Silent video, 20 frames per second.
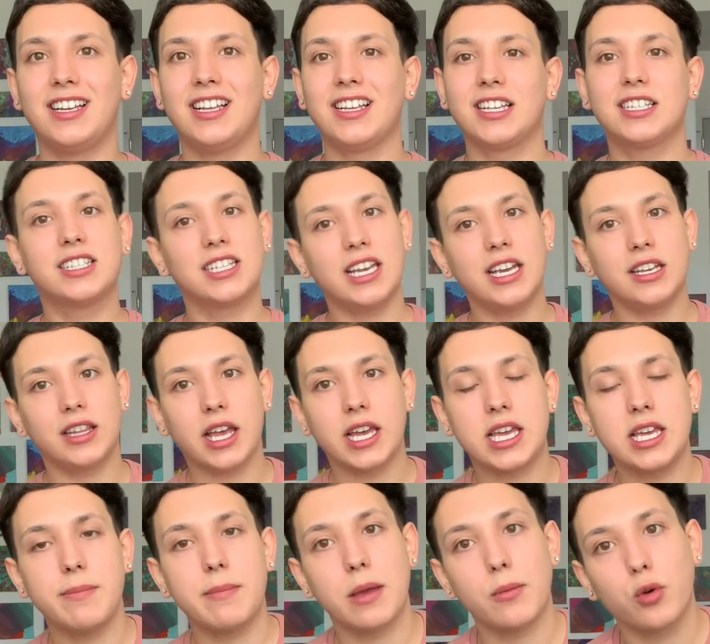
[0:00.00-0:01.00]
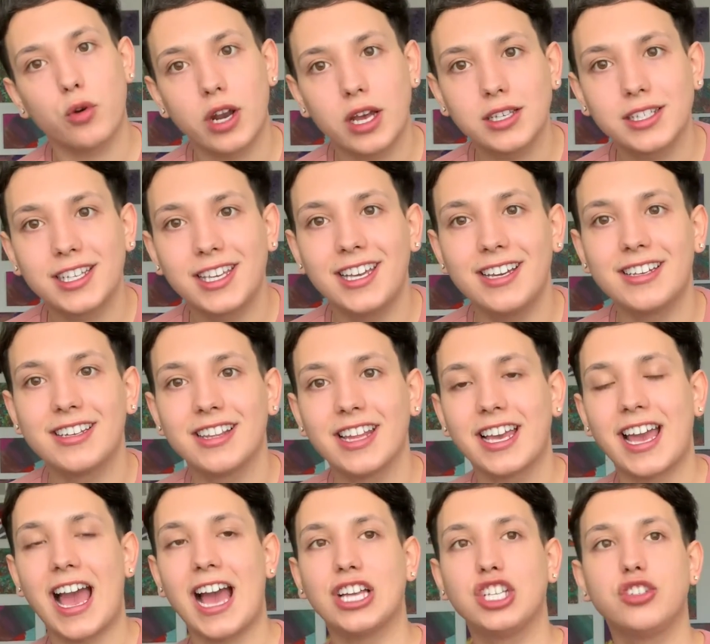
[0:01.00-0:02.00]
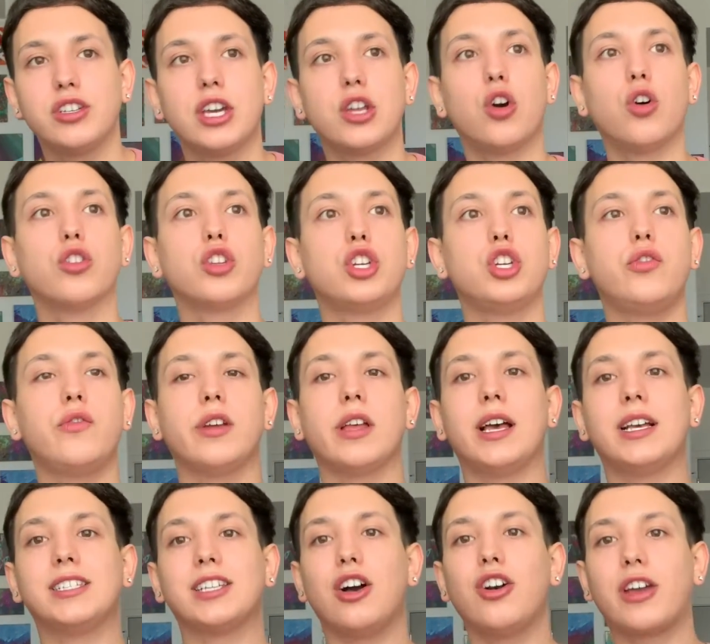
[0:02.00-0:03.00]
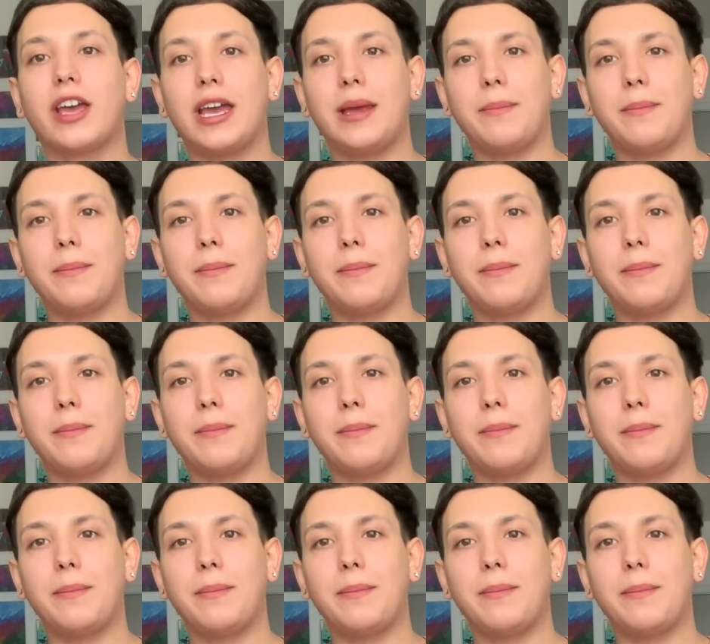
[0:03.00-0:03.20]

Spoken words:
cause again, like he made me when I was a kid, like as you get older, you realize, okay,